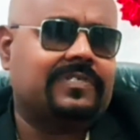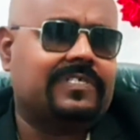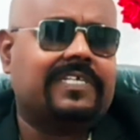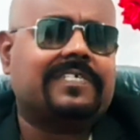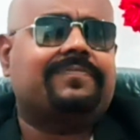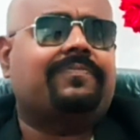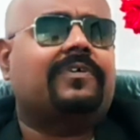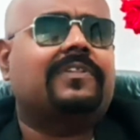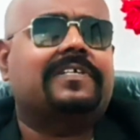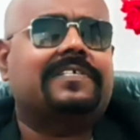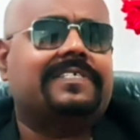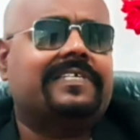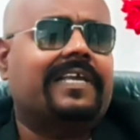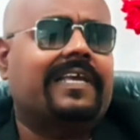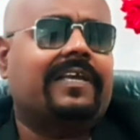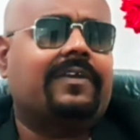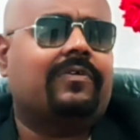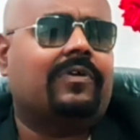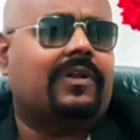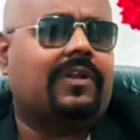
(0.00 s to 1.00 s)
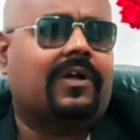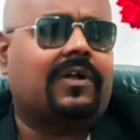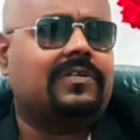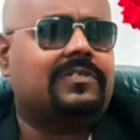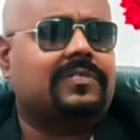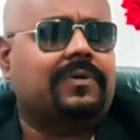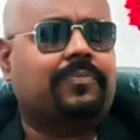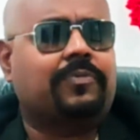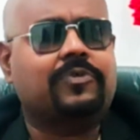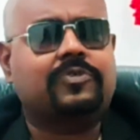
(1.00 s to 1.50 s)
Just for the sake, you are
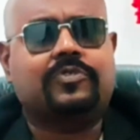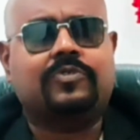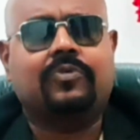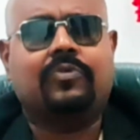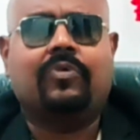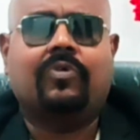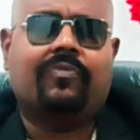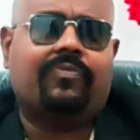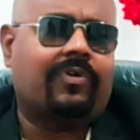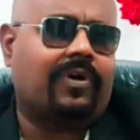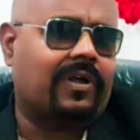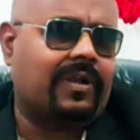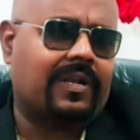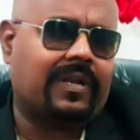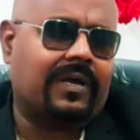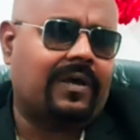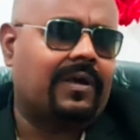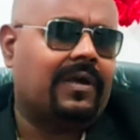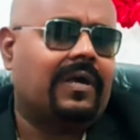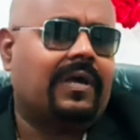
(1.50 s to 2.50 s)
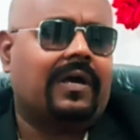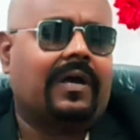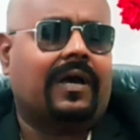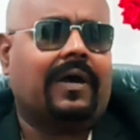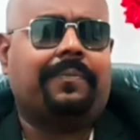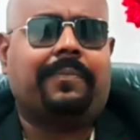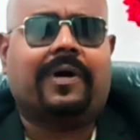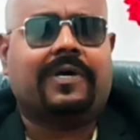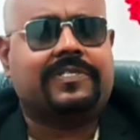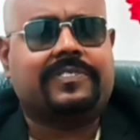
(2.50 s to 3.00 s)
not supposed to go for
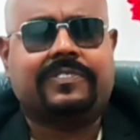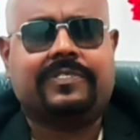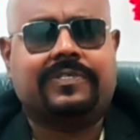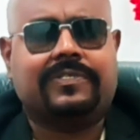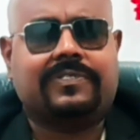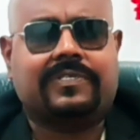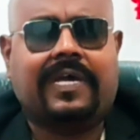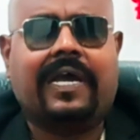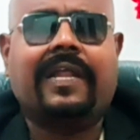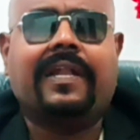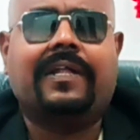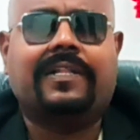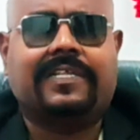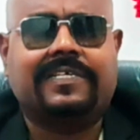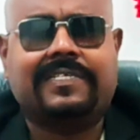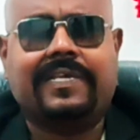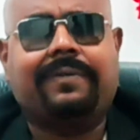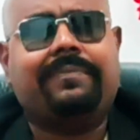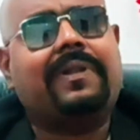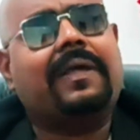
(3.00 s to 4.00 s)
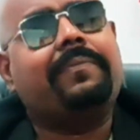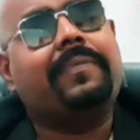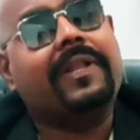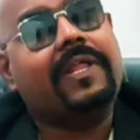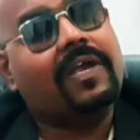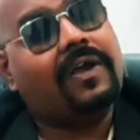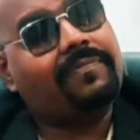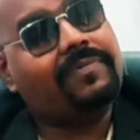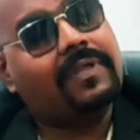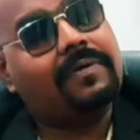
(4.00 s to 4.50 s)
a master's. And at the same time,
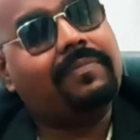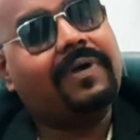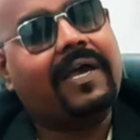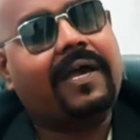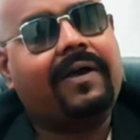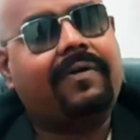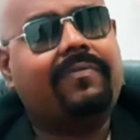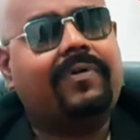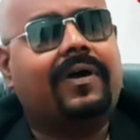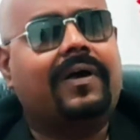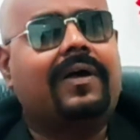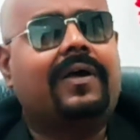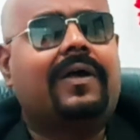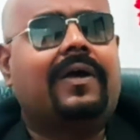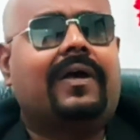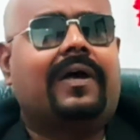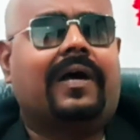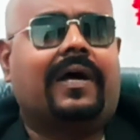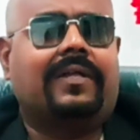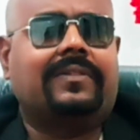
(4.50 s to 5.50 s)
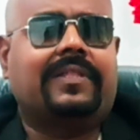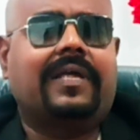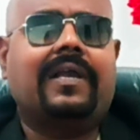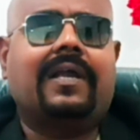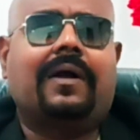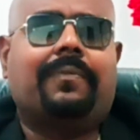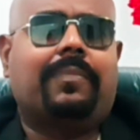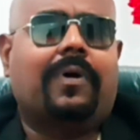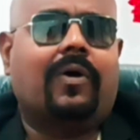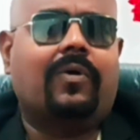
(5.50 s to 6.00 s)
many of them have
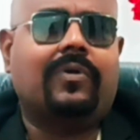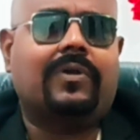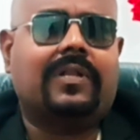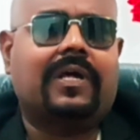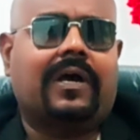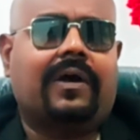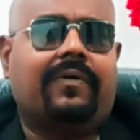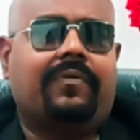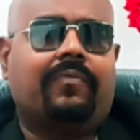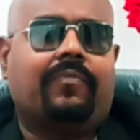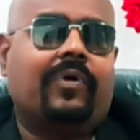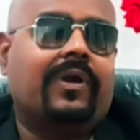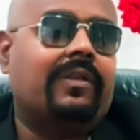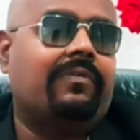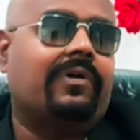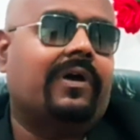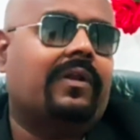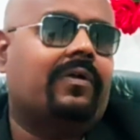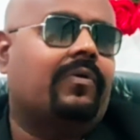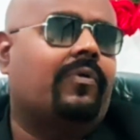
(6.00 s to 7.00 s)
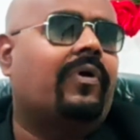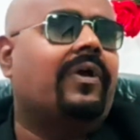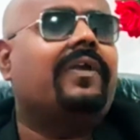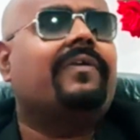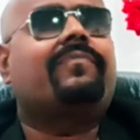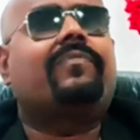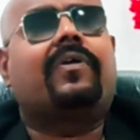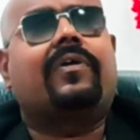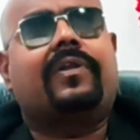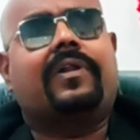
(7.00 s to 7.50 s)
think about while you are
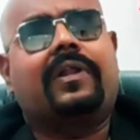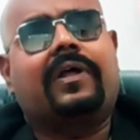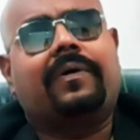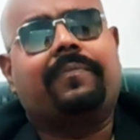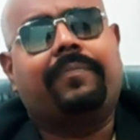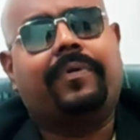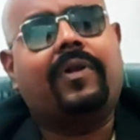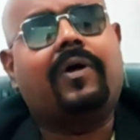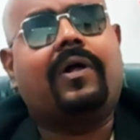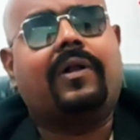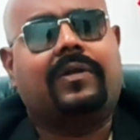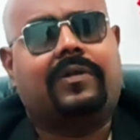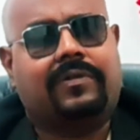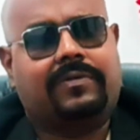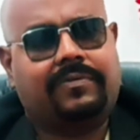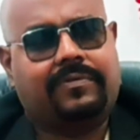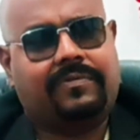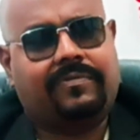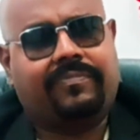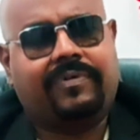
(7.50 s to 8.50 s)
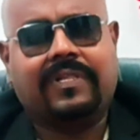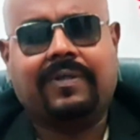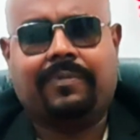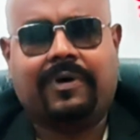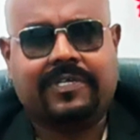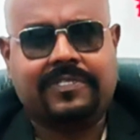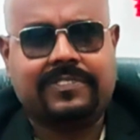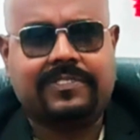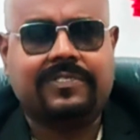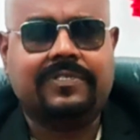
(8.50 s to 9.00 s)
going for abroad for the
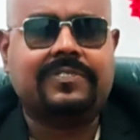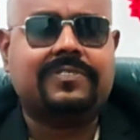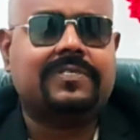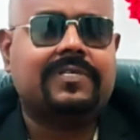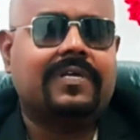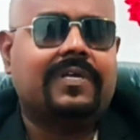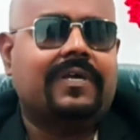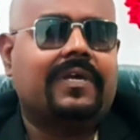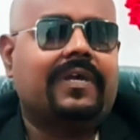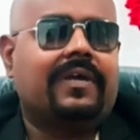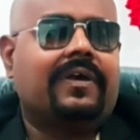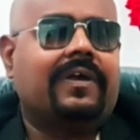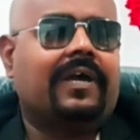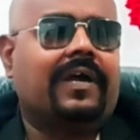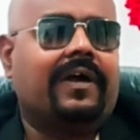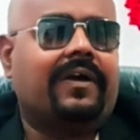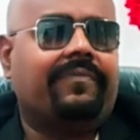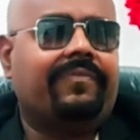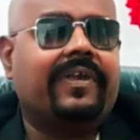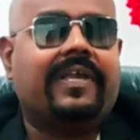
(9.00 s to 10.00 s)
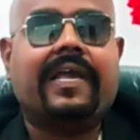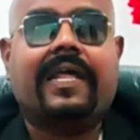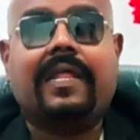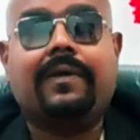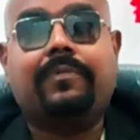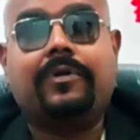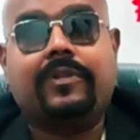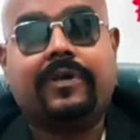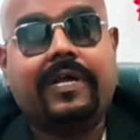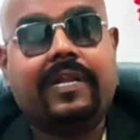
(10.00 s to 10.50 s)
master's, we
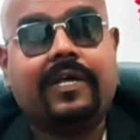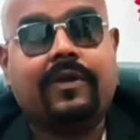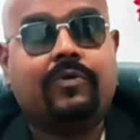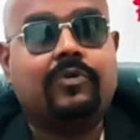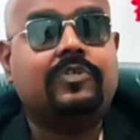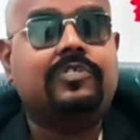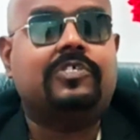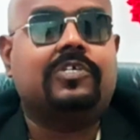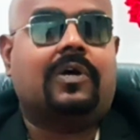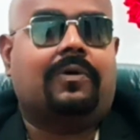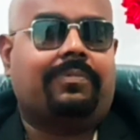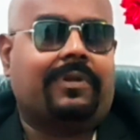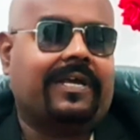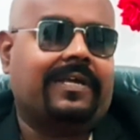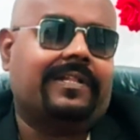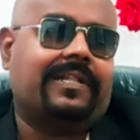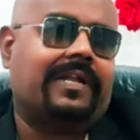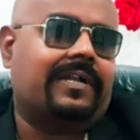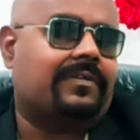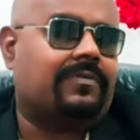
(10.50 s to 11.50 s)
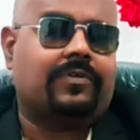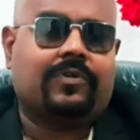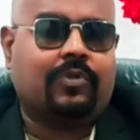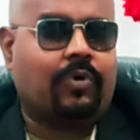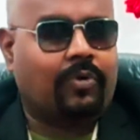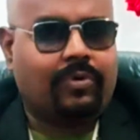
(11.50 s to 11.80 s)
can able to get a good job like that.